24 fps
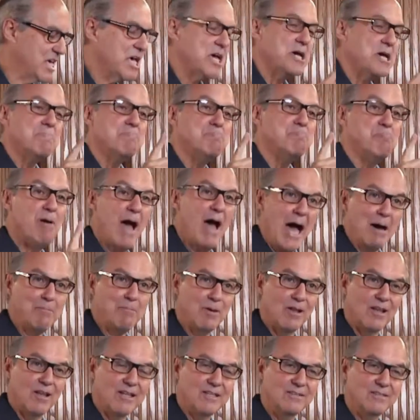
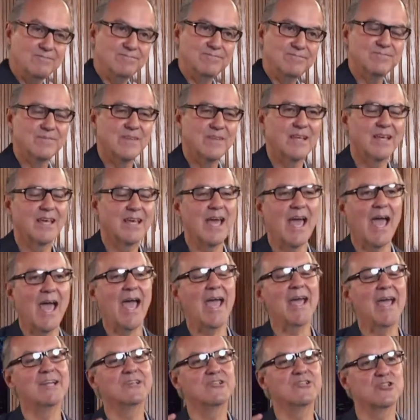Babylon
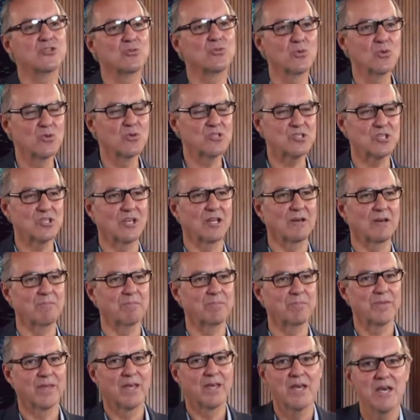and Jerusalem,
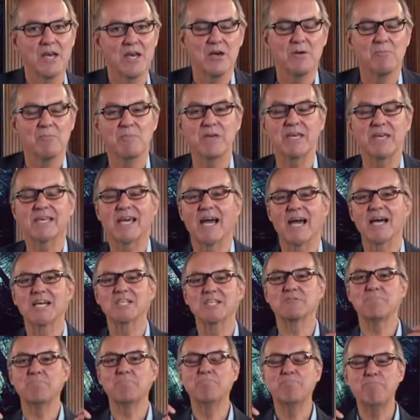
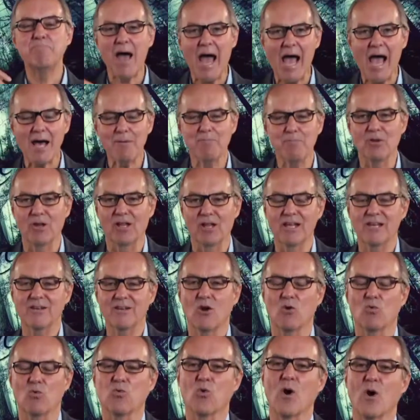because Babylon
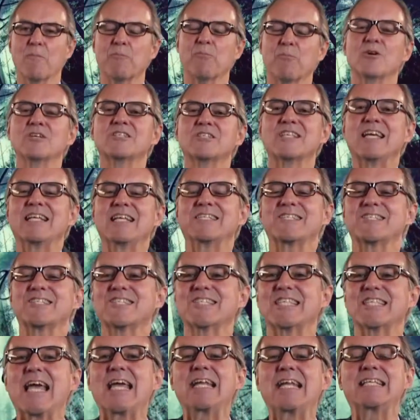represents
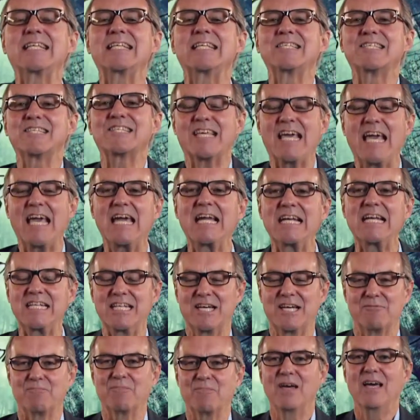Satan's
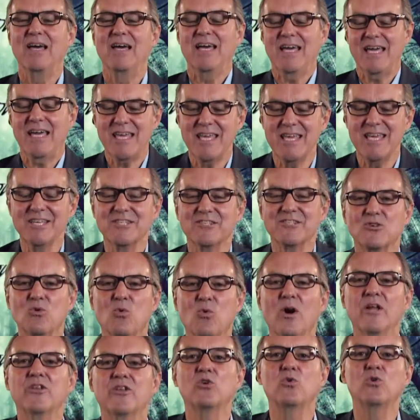kingdom. He is the
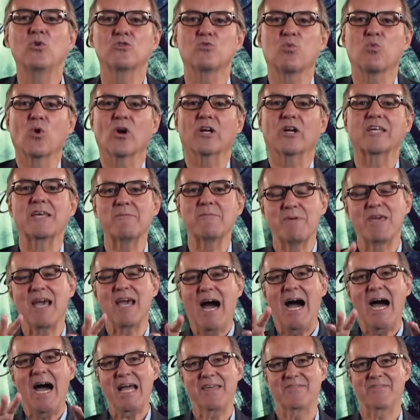one who is working
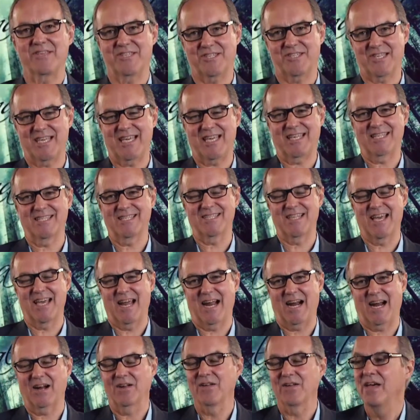behind the scenes
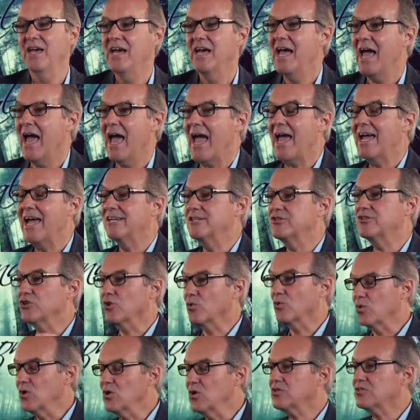there. And
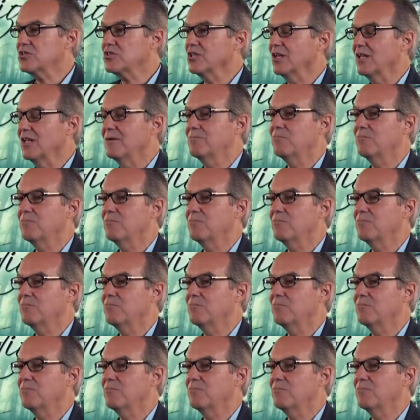Jerusalem